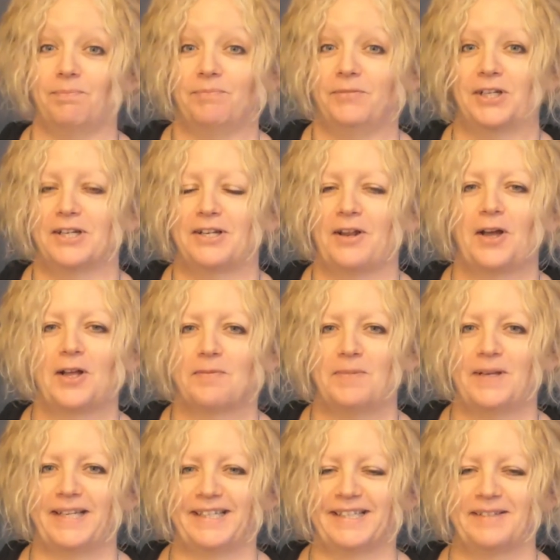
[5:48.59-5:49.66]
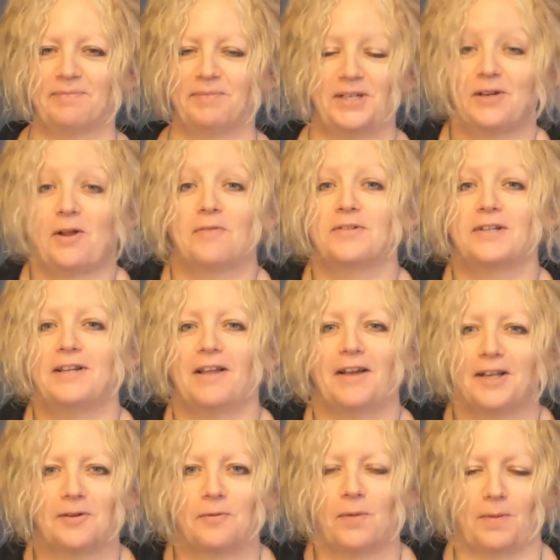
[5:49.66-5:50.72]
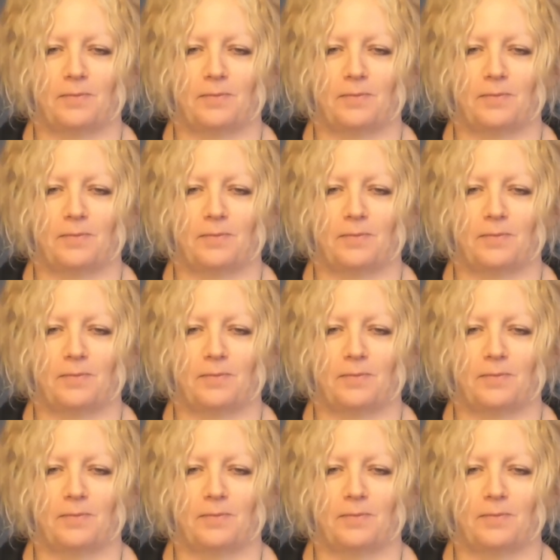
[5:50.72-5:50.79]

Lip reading: you can like me, but you don't have to like what